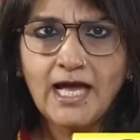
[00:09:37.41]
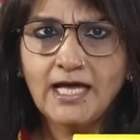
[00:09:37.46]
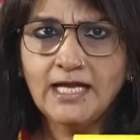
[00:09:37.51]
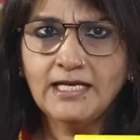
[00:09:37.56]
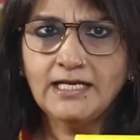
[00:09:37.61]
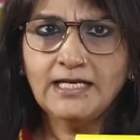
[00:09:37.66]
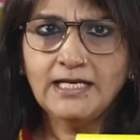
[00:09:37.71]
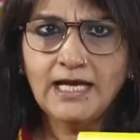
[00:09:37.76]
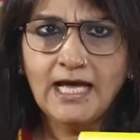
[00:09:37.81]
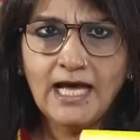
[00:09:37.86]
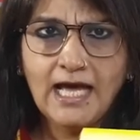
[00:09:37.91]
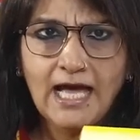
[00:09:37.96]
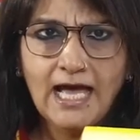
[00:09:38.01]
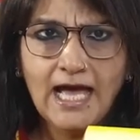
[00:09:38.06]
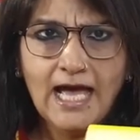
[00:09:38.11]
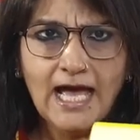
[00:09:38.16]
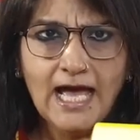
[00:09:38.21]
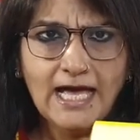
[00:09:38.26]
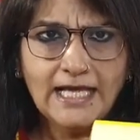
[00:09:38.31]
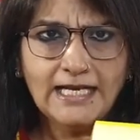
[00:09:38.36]
And
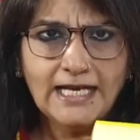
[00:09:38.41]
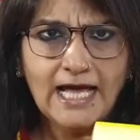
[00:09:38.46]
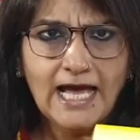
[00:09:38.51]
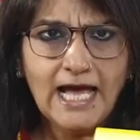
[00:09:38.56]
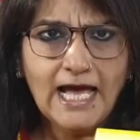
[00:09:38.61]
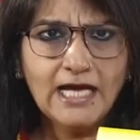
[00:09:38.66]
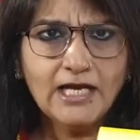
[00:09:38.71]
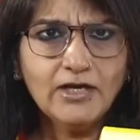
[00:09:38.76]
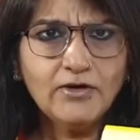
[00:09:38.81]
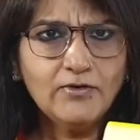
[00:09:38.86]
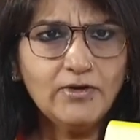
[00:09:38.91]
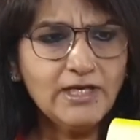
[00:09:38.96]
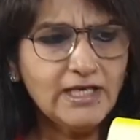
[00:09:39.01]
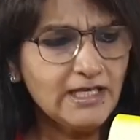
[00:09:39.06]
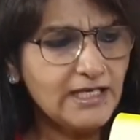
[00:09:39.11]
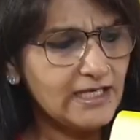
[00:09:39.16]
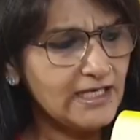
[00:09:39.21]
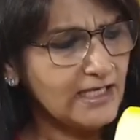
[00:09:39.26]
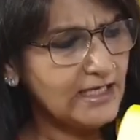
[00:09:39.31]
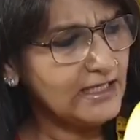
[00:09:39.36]
an angry
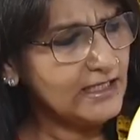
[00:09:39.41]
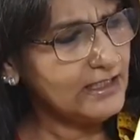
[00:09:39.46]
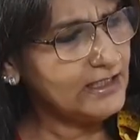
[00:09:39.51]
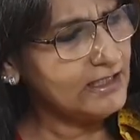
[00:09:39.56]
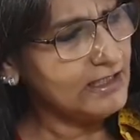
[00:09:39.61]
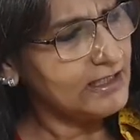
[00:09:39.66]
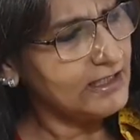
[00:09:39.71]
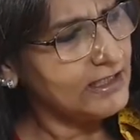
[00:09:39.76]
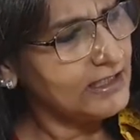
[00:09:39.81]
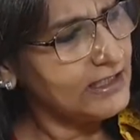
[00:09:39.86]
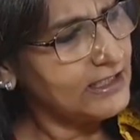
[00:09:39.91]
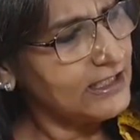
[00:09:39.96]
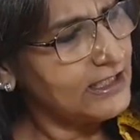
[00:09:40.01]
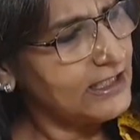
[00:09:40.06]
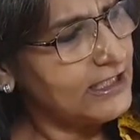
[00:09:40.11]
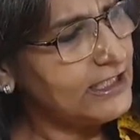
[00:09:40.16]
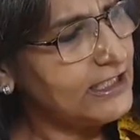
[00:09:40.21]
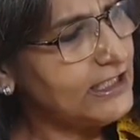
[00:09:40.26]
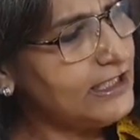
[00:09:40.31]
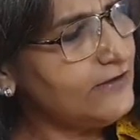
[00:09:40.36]
king
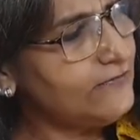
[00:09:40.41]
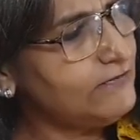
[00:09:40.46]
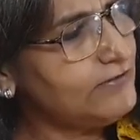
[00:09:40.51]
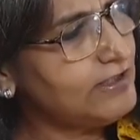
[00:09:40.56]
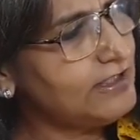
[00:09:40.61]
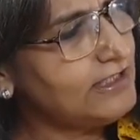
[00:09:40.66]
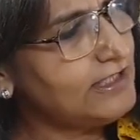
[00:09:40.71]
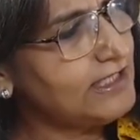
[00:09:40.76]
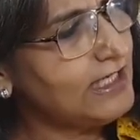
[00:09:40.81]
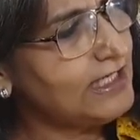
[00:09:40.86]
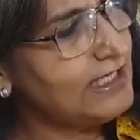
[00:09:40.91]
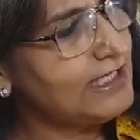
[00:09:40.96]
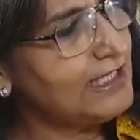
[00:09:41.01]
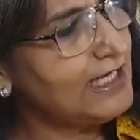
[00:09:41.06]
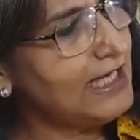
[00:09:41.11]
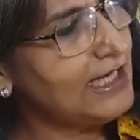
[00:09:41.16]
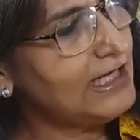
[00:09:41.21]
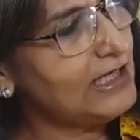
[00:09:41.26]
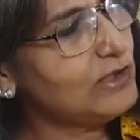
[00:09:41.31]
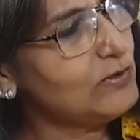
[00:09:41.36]
lived in that
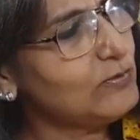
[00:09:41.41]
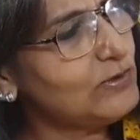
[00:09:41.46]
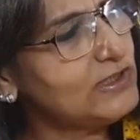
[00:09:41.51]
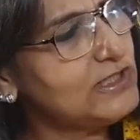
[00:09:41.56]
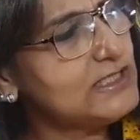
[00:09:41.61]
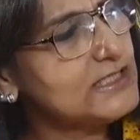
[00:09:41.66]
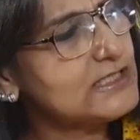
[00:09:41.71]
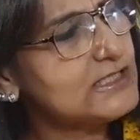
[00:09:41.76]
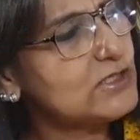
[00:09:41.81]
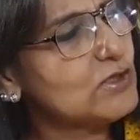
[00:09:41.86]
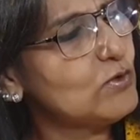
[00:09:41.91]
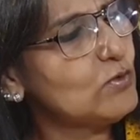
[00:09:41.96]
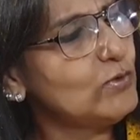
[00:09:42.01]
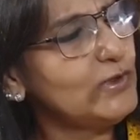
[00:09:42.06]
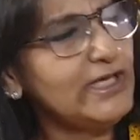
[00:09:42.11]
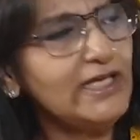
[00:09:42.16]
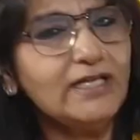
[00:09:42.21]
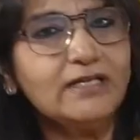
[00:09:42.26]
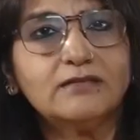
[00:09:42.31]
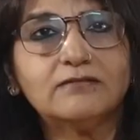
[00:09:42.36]
land with his
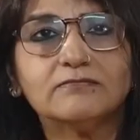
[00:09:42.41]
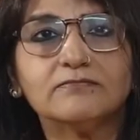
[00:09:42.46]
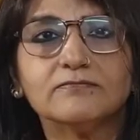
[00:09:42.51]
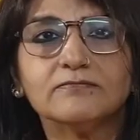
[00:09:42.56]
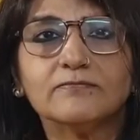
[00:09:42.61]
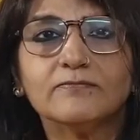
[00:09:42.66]
queen.